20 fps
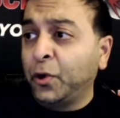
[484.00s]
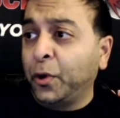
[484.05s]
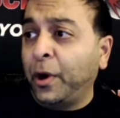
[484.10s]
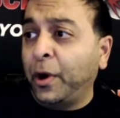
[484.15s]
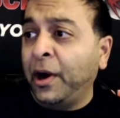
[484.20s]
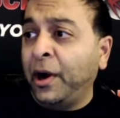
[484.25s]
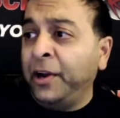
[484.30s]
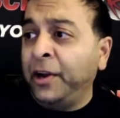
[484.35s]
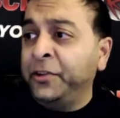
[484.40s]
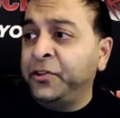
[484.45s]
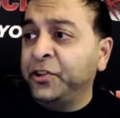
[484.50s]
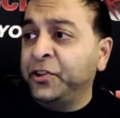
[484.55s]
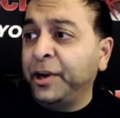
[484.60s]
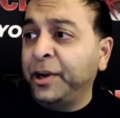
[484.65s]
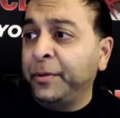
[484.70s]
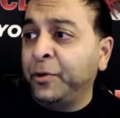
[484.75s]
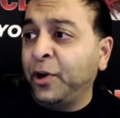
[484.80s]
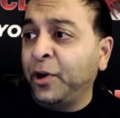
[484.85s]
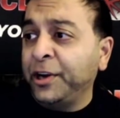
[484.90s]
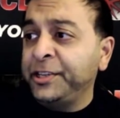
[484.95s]
to our
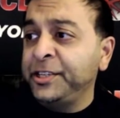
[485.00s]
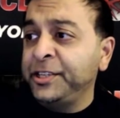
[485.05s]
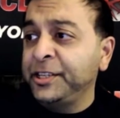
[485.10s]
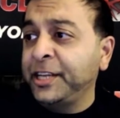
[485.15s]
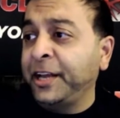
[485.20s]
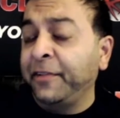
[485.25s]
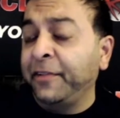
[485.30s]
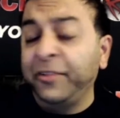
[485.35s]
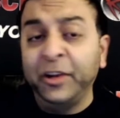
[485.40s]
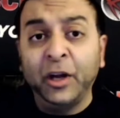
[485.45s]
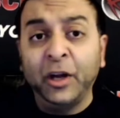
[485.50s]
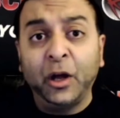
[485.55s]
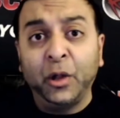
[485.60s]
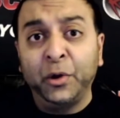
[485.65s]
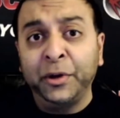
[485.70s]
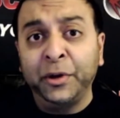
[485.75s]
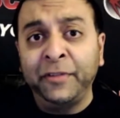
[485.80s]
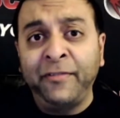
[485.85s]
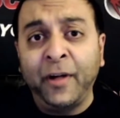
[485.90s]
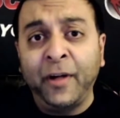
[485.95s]
Instagram questions. Again, if you're not
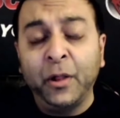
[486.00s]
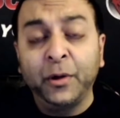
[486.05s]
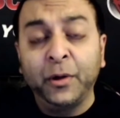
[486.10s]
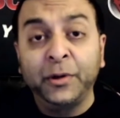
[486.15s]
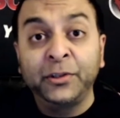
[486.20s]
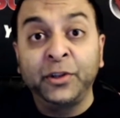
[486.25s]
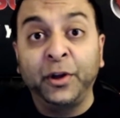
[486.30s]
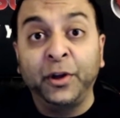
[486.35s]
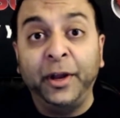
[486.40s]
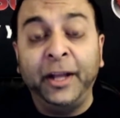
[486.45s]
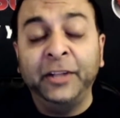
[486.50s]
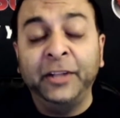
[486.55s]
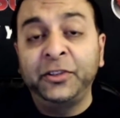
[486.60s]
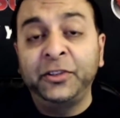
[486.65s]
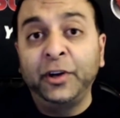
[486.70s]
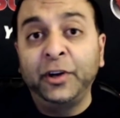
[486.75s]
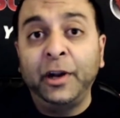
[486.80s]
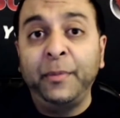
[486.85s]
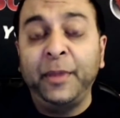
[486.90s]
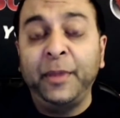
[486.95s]
already following us on
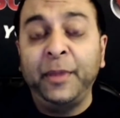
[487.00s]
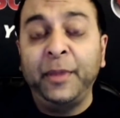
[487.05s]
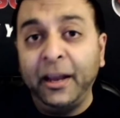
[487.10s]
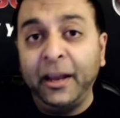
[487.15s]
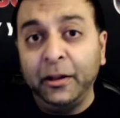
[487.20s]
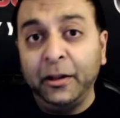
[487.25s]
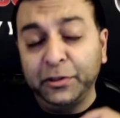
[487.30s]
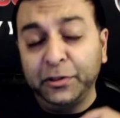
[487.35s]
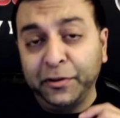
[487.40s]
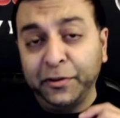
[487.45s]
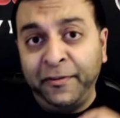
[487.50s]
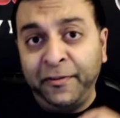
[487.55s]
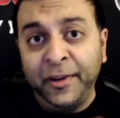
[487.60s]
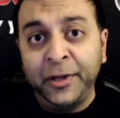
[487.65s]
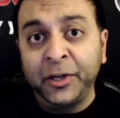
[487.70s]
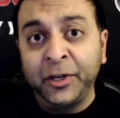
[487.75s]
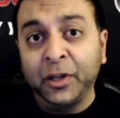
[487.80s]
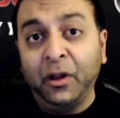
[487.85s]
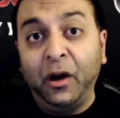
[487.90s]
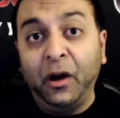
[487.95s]
Instagram, the handle is
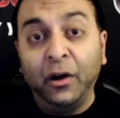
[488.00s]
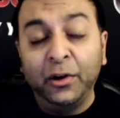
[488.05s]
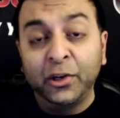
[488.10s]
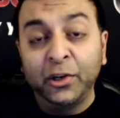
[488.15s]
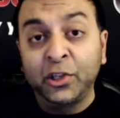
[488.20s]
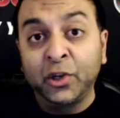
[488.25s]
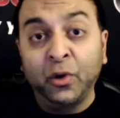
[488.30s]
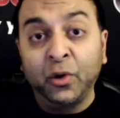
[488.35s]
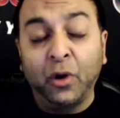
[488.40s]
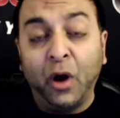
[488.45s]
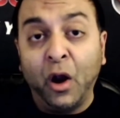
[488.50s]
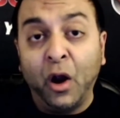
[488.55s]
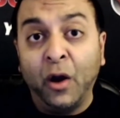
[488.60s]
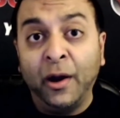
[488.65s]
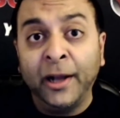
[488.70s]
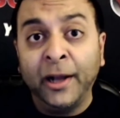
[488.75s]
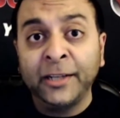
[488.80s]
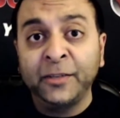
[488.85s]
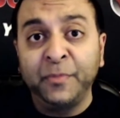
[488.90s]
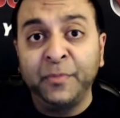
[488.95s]

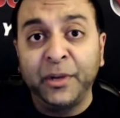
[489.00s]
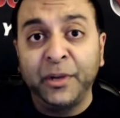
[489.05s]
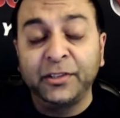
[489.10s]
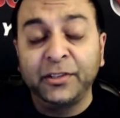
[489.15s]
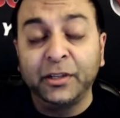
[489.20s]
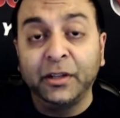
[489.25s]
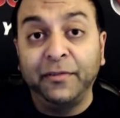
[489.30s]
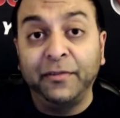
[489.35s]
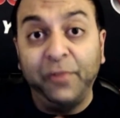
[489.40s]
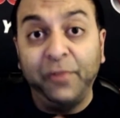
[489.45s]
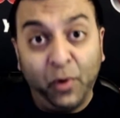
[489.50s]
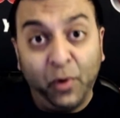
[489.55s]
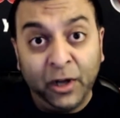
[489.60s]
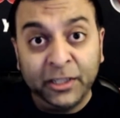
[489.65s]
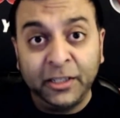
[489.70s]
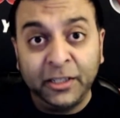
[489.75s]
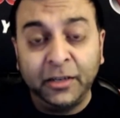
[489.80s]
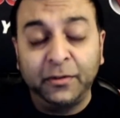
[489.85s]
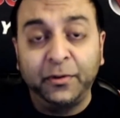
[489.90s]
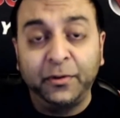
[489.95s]
official_RXMuscle. If you're
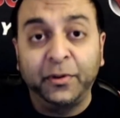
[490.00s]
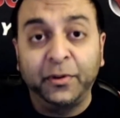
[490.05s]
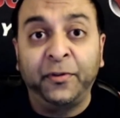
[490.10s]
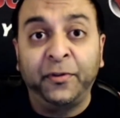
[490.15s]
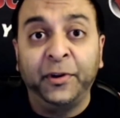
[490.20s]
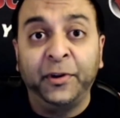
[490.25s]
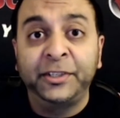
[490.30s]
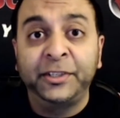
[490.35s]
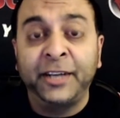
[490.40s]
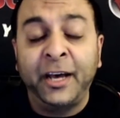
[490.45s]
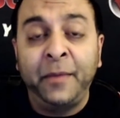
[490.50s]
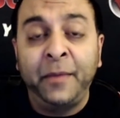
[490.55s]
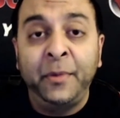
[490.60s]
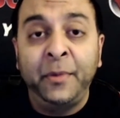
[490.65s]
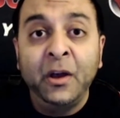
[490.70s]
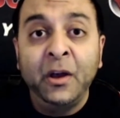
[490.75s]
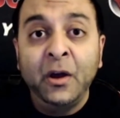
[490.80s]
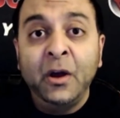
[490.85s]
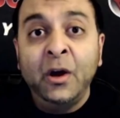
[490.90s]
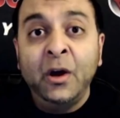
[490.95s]
watching us for the first time
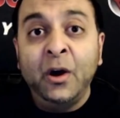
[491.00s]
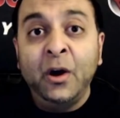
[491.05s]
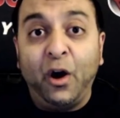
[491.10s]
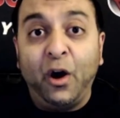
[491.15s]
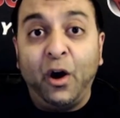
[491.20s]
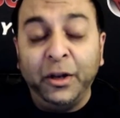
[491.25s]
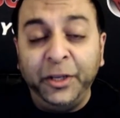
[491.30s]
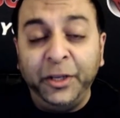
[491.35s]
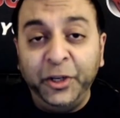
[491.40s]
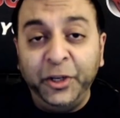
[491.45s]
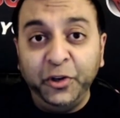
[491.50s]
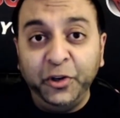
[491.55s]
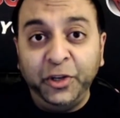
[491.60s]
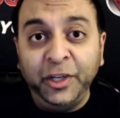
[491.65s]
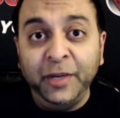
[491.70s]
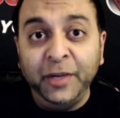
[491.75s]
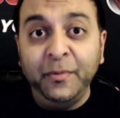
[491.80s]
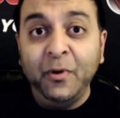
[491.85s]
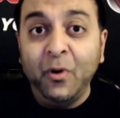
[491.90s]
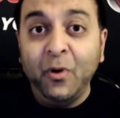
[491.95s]
on
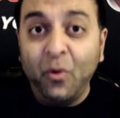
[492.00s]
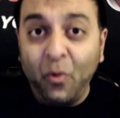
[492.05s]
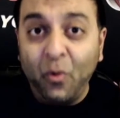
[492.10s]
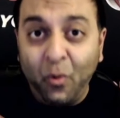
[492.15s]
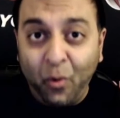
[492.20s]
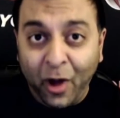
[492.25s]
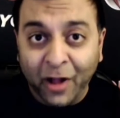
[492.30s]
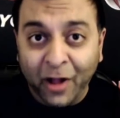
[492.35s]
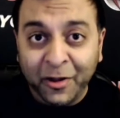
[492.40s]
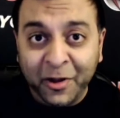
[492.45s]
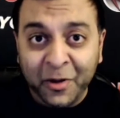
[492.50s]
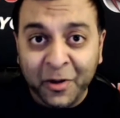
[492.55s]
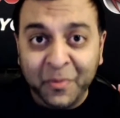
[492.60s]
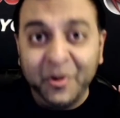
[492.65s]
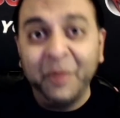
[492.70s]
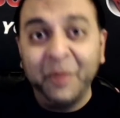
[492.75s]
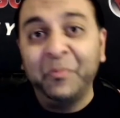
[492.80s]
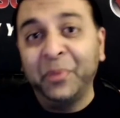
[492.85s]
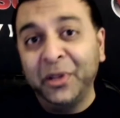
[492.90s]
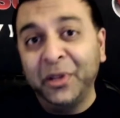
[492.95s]
YouTube,
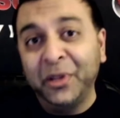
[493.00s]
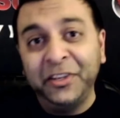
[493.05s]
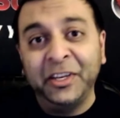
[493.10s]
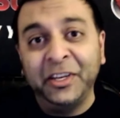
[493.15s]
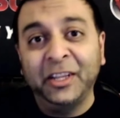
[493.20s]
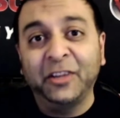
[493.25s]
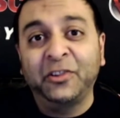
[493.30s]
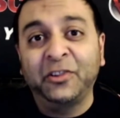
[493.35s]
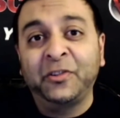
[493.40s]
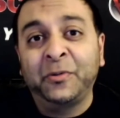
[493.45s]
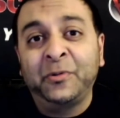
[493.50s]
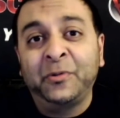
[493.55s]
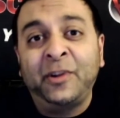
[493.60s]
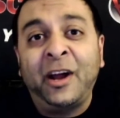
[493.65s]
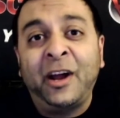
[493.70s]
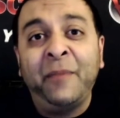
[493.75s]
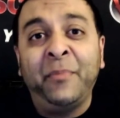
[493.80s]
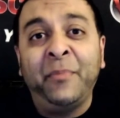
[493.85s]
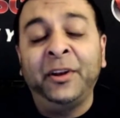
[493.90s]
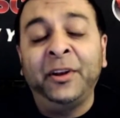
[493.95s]
welcome. Please hit the
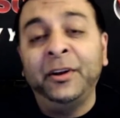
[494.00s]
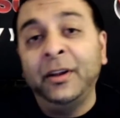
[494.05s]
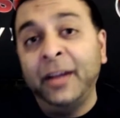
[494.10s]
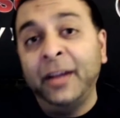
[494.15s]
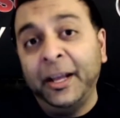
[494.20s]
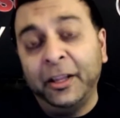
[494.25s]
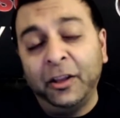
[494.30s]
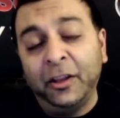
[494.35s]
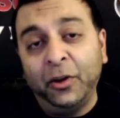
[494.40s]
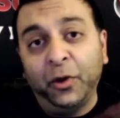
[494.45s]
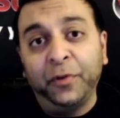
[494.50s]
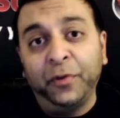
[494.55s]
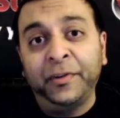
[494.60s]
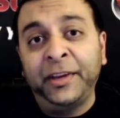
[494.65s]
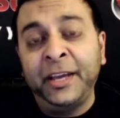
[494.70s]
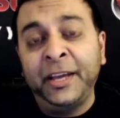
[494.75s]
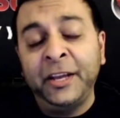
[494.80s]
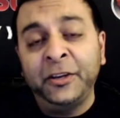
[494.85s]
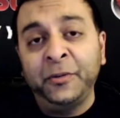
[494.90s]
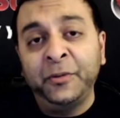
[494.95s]
subscribe button, hit the
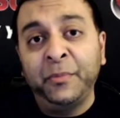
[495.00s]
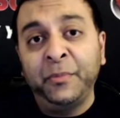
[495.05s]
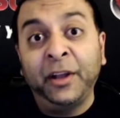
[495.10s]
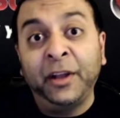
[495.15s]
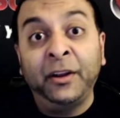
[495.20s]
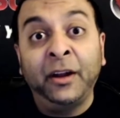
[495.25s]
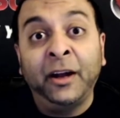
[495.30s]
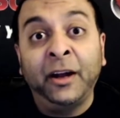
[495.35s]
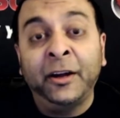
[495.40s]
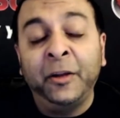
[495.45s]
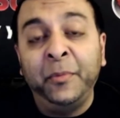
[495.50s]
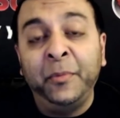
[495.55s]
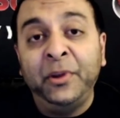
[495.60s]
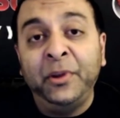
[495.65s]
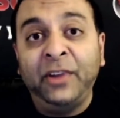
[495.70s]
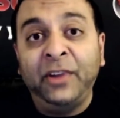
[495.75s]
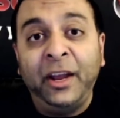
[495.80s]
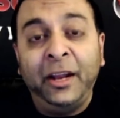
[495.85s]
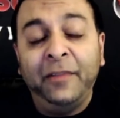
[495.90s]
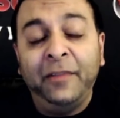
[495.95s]
notification bell. You're not going to
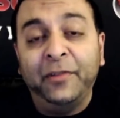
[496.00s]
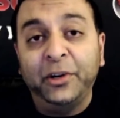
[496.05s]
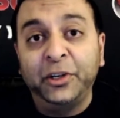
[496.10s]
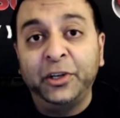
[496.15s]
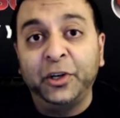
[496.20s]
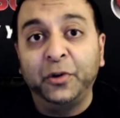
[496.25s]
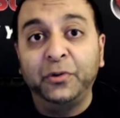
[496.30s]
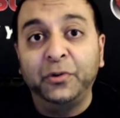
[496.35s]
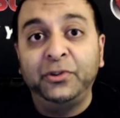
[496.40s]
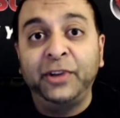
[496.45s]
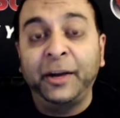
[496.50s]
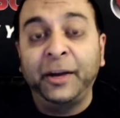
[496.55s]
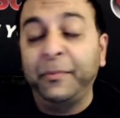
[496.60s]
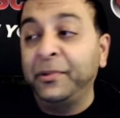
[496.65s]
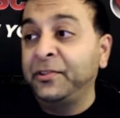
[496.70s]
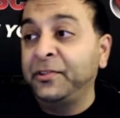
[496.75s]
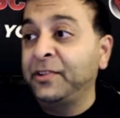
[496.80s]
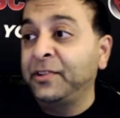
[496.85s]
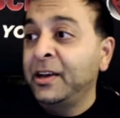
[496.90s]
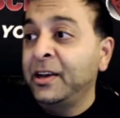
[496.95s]
miss any of our show
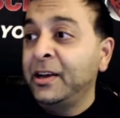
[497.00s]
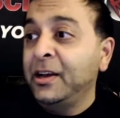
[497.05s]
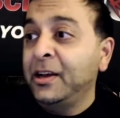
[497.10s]
segments,